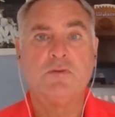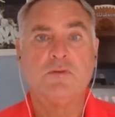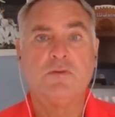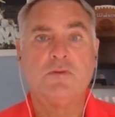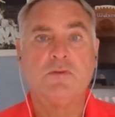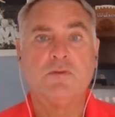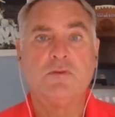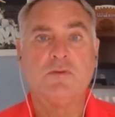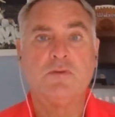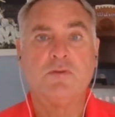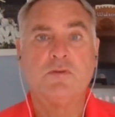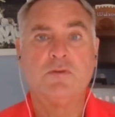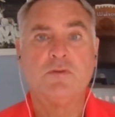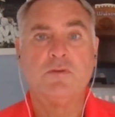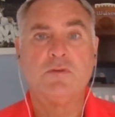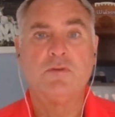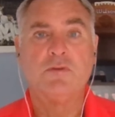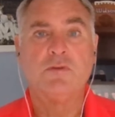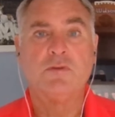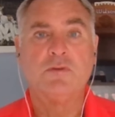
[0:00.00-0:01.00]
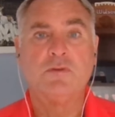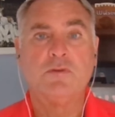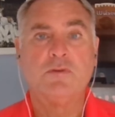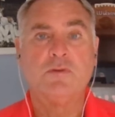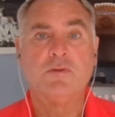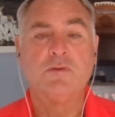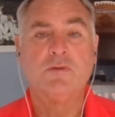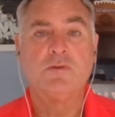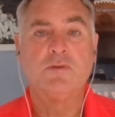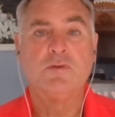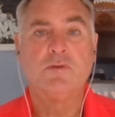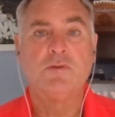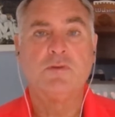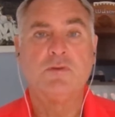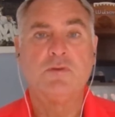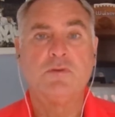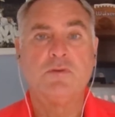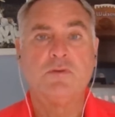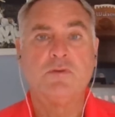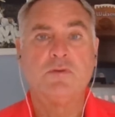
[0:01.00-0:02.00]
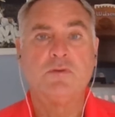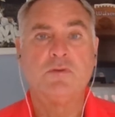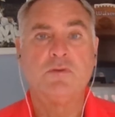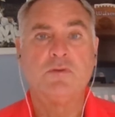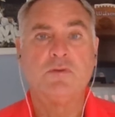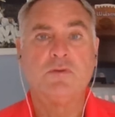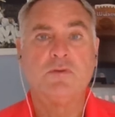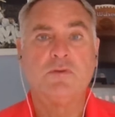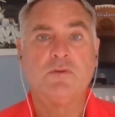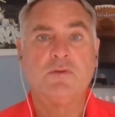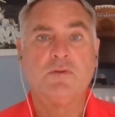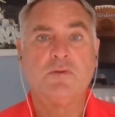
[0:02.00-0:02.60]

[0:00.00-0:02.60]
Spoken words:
This person isn't speaking.